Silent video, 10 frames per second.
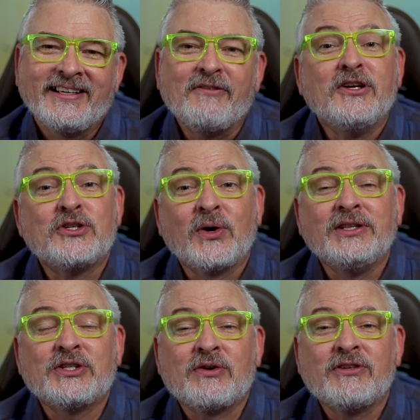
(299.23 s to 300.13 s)
If you
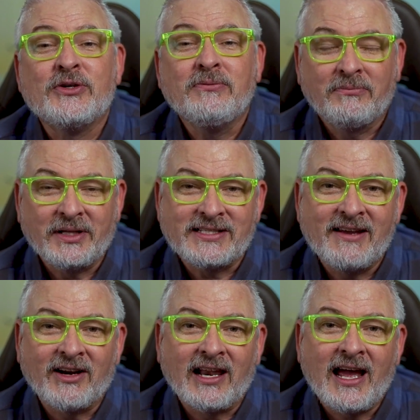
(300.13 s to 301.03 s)
enjoyed this review, please
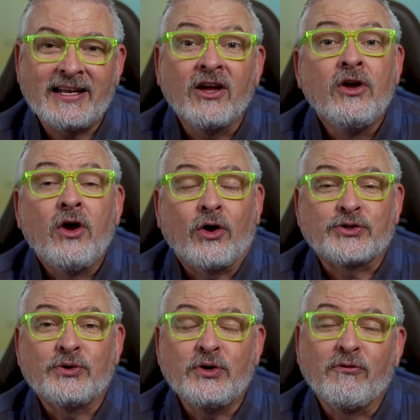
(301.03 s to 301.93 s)
give it a like.
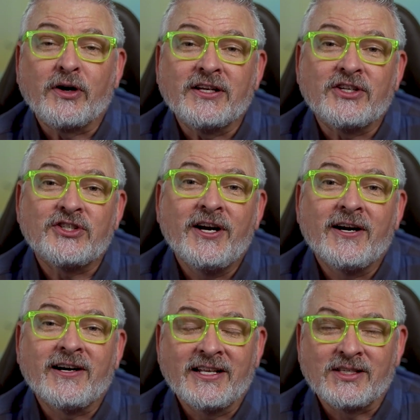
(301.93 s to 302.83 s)
Also, don't forget to
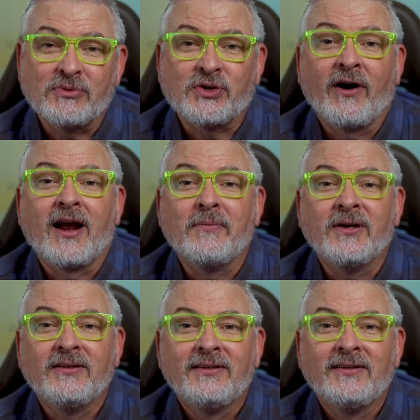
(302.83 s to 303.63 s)
share and subscribe.